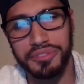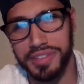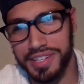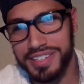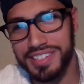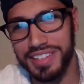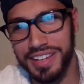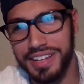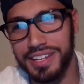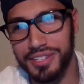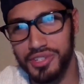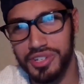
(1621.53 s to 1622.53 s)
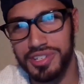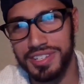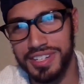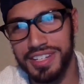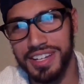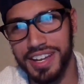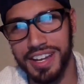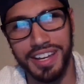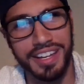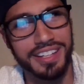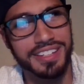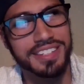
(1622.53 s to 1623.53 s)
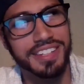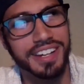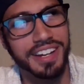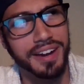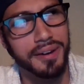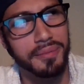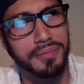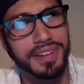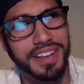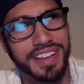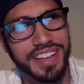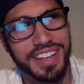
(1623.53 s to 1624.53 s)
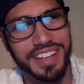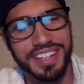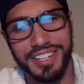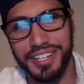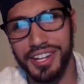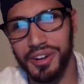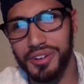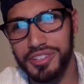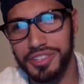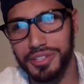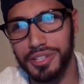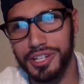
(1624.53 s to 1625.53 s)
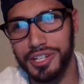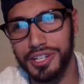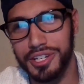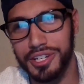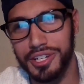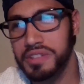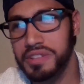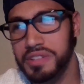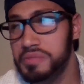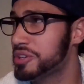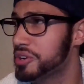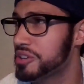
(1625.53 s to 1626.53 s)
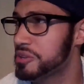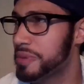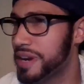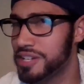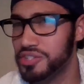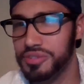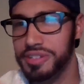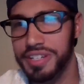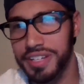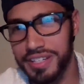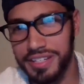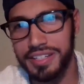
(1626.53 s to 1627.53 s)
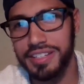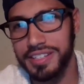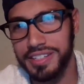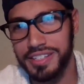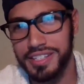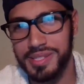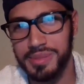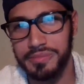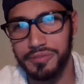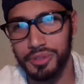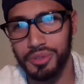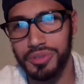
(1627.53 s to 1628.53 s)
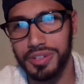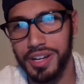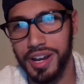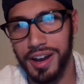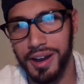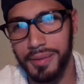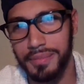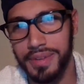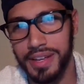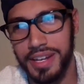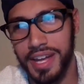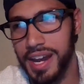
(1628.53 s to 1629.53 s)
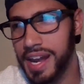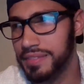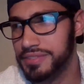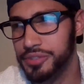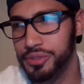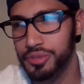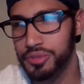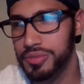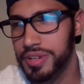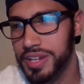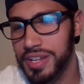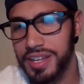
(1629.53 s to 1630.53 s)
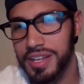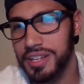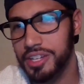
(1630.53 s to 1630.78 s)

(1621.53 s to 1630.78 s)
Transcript: things like electricity and, um, you know, the look. luxury of being able to go to your pantry and get some food um, and not have to